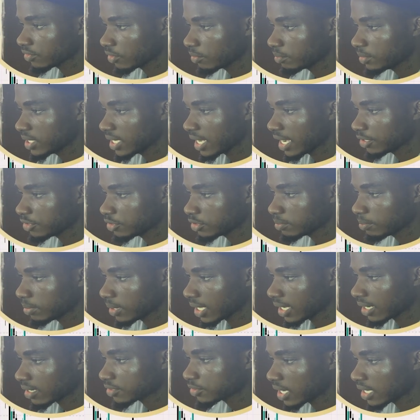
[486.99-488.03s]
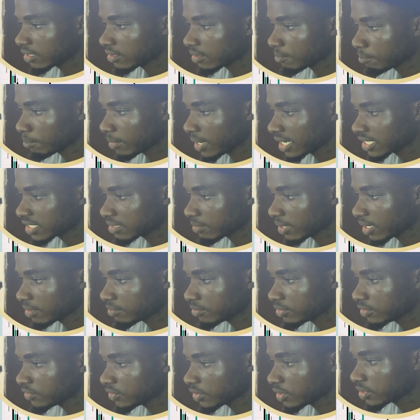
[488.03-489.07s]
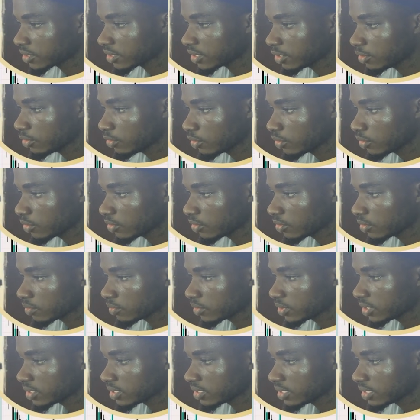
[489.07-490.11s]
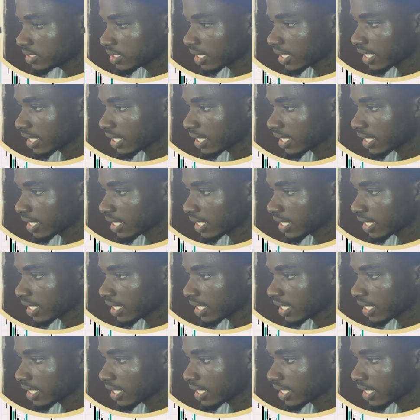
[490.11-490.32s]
For me, I used black. I marked my previous day low, which is this